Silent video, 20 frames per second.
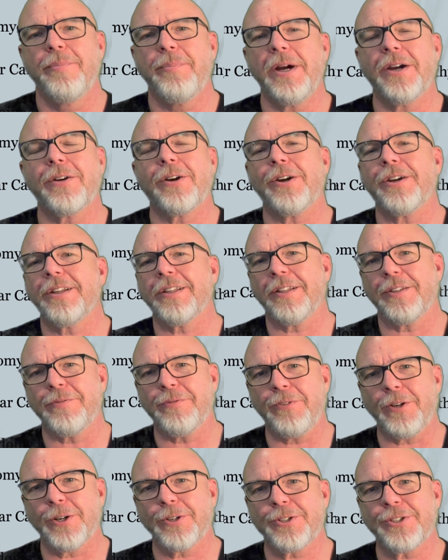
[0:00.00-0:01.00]
Myocardial
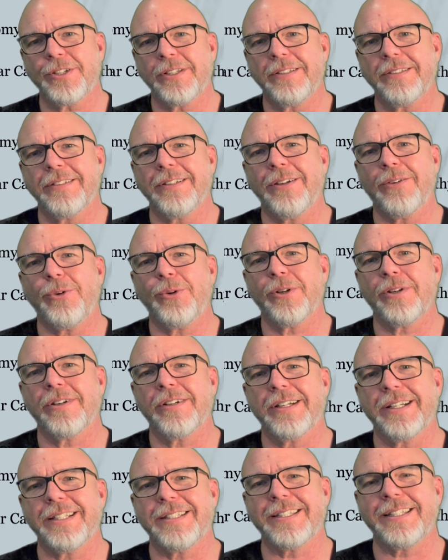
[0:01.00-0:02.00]
infarction
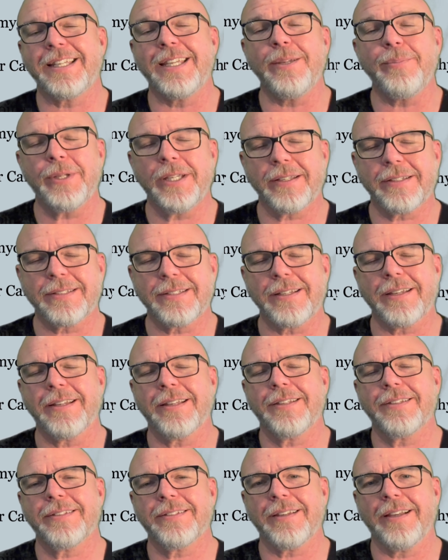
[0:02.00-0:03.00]
or ischemic
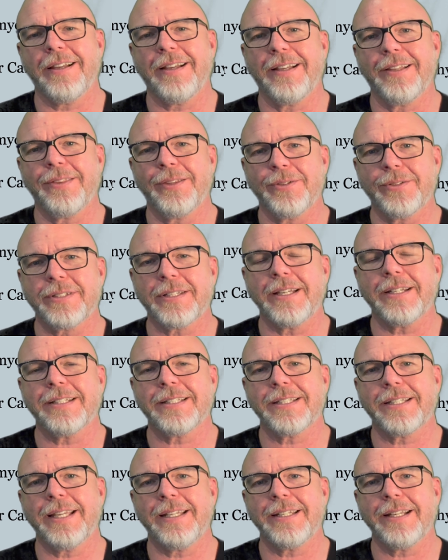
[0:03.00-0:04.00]
signs, those kind of
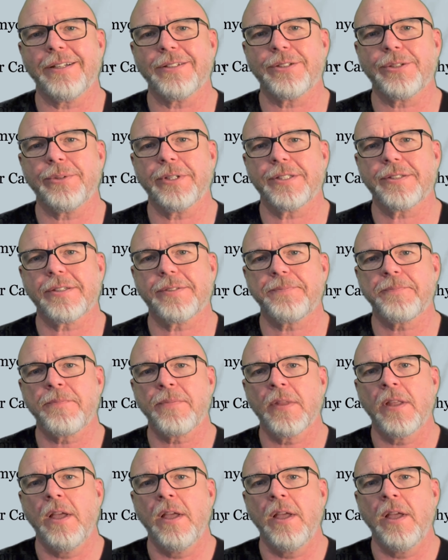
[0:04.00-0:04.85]
stand out to us.